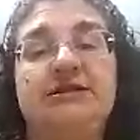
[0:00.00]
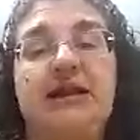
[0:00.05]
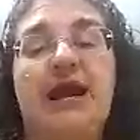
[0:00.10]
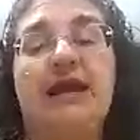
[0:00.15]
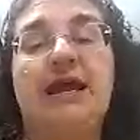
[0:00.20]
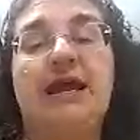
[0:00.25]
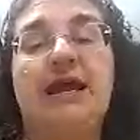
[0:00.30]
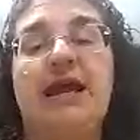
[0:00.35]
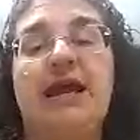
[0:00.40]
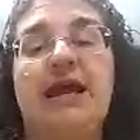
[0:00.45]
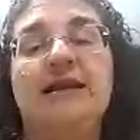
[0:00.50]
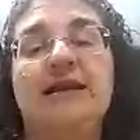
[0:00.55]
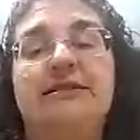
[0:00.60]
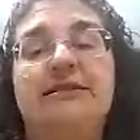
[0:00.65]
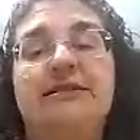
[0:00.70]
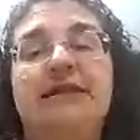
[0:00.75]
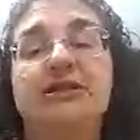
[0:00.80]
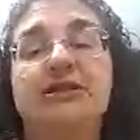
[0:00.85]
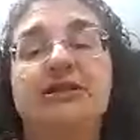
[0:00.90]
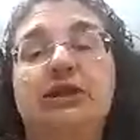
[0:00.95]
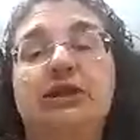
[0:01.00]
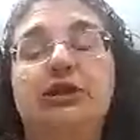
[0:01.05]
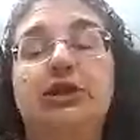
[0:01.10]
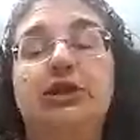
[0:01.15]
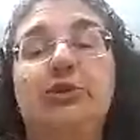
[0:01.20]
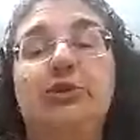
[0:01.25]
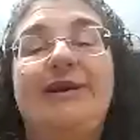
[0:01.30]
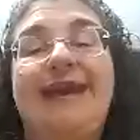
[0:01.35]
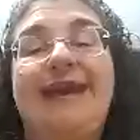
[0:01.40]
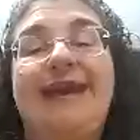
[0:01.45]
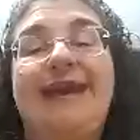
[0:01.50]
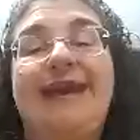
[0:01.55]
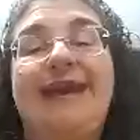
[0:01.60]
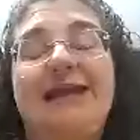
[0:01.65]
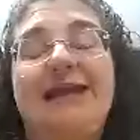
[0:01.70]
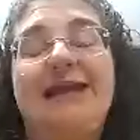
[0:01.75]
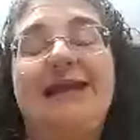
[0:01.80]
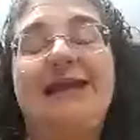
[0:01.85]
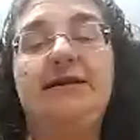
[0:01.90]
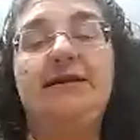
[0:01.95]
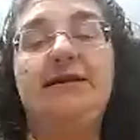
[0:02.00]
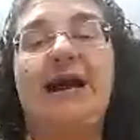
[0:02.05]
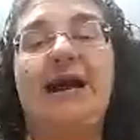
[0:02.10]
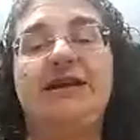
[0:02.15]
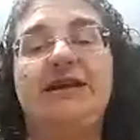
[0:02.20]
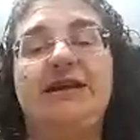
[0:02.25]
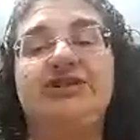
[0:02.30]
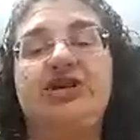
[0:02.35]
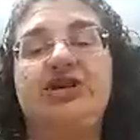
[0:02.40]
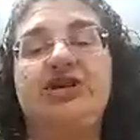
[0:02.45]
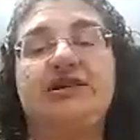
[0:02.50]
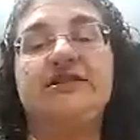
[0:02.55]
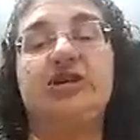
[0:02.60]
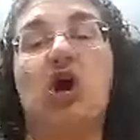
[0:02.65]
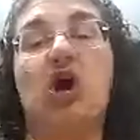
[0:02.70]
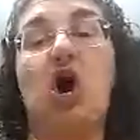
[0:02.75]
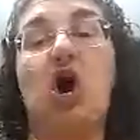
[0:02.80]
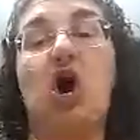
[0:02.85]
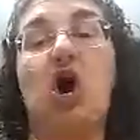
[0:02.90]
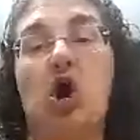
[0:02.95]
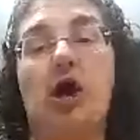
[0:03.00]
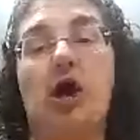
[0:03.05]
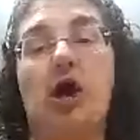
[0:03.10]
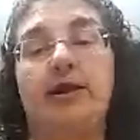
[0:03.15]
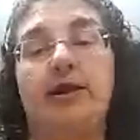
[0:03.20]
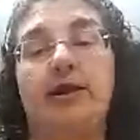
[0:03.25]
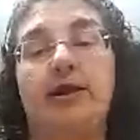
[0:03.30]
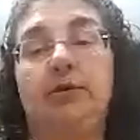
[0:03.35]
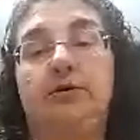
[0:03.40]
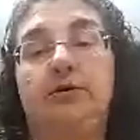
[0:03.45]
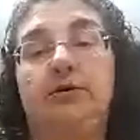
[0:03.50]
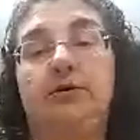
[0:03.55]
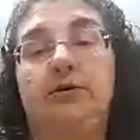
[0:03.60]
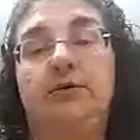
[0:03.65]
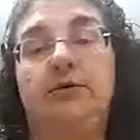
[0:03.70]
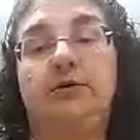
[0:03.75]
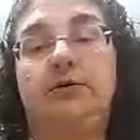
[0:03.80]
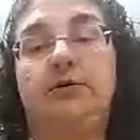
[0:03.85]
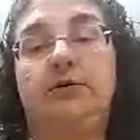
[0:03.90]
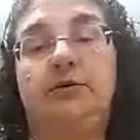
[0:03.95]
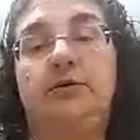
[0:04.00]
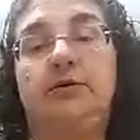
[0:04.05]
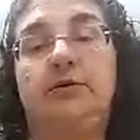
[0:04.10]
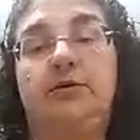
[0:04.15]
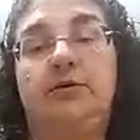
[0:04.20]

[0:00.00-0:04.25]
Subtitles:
So it's not just, it's glued in, not just on.